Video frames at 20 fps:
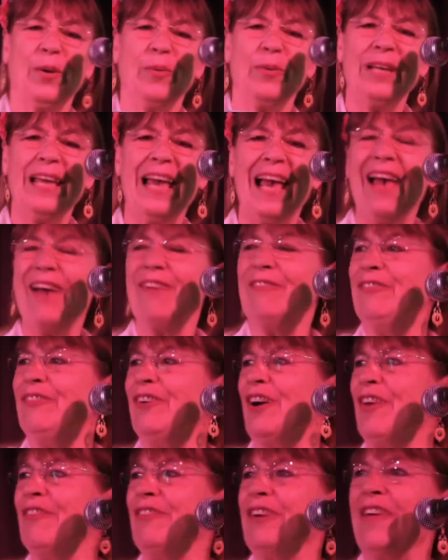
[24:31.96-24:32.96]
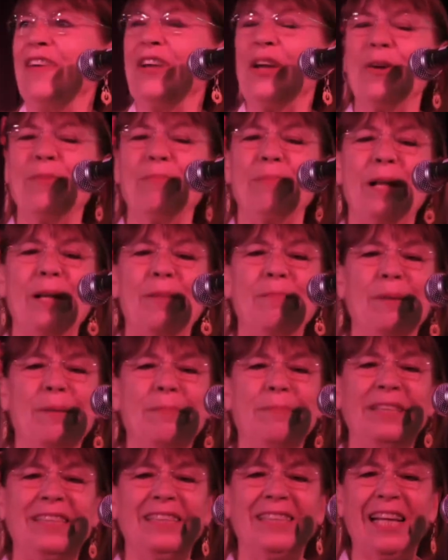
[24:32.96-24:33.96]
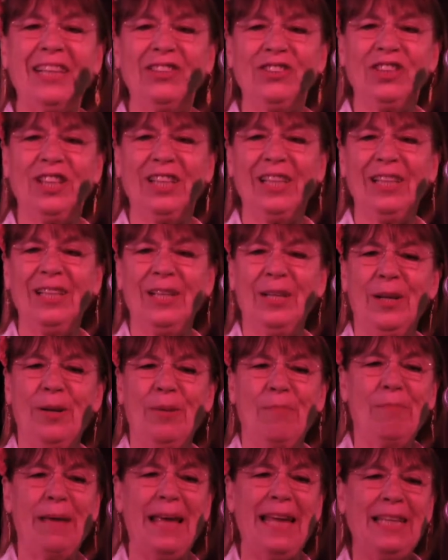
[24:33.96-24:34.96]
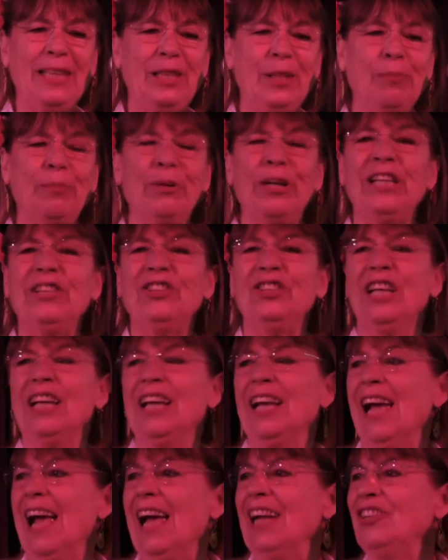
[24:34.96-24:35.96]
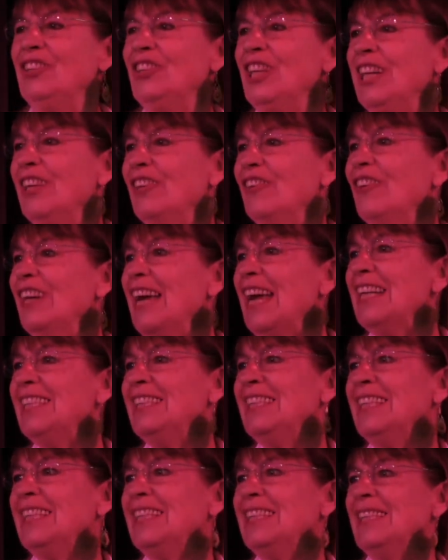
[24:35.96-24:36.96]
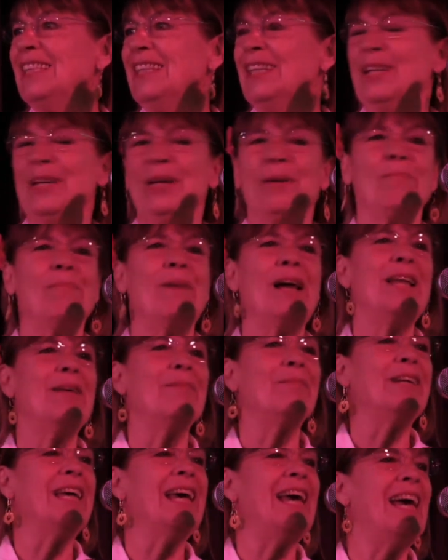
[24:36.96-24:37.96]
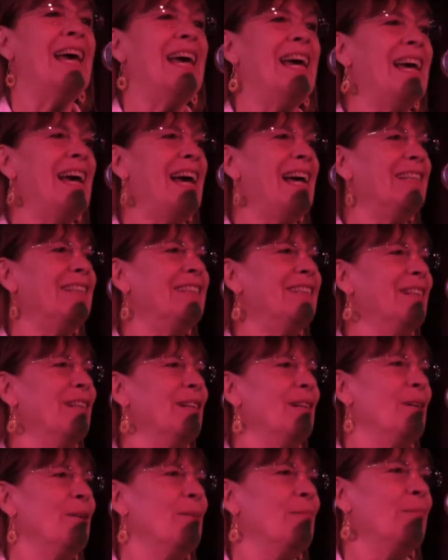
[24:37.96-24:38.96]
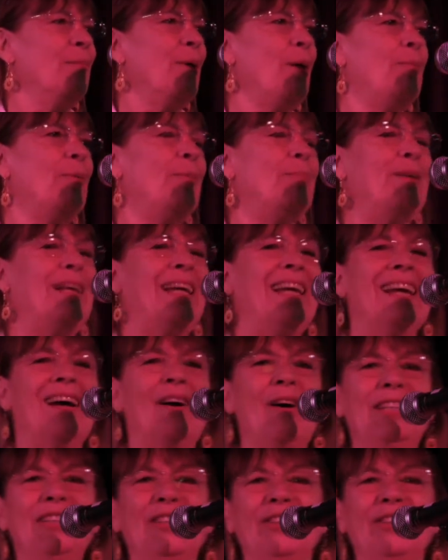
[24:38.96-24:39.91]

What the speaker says: We have our very own Mullumbimby, Sasha Mainsbridge, and she created Mullum Care, and probably, I